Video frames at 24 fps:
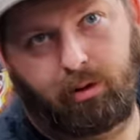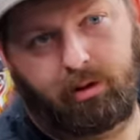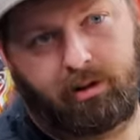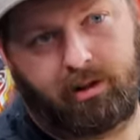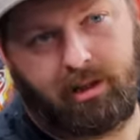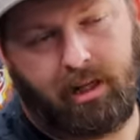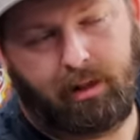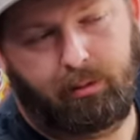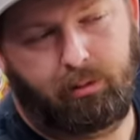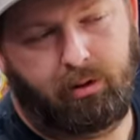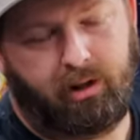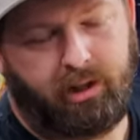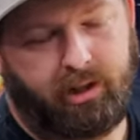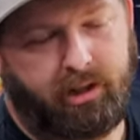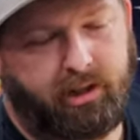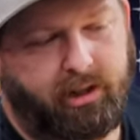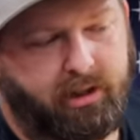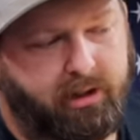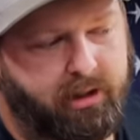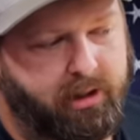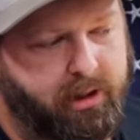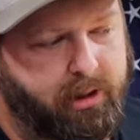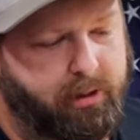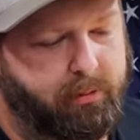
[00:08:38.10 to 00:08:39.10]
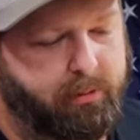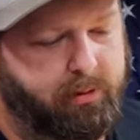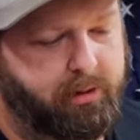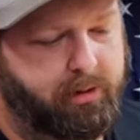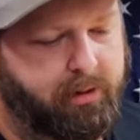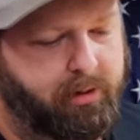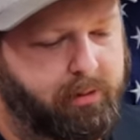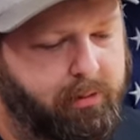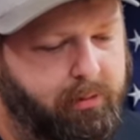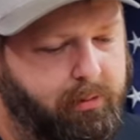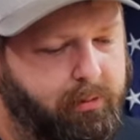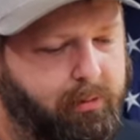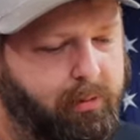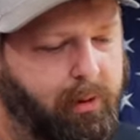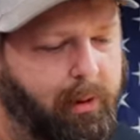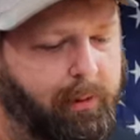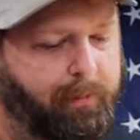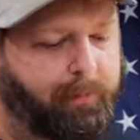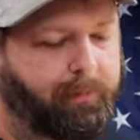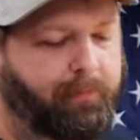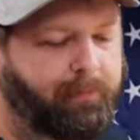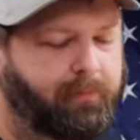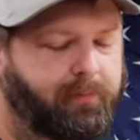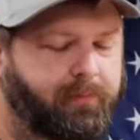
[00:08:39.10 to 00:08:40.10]
br stop breaking the clips. But,
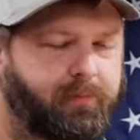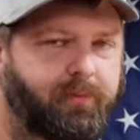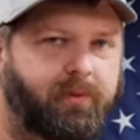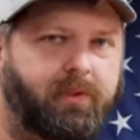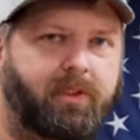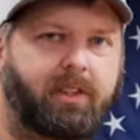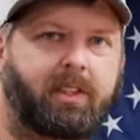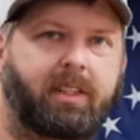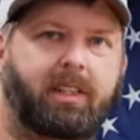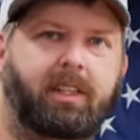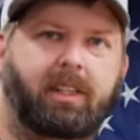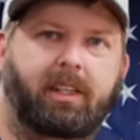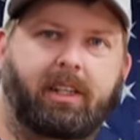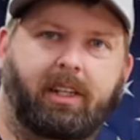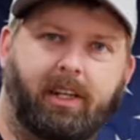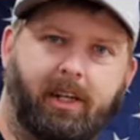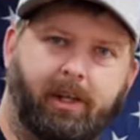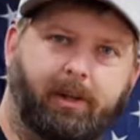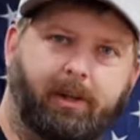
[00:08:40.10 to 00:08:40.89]
ears breaking off.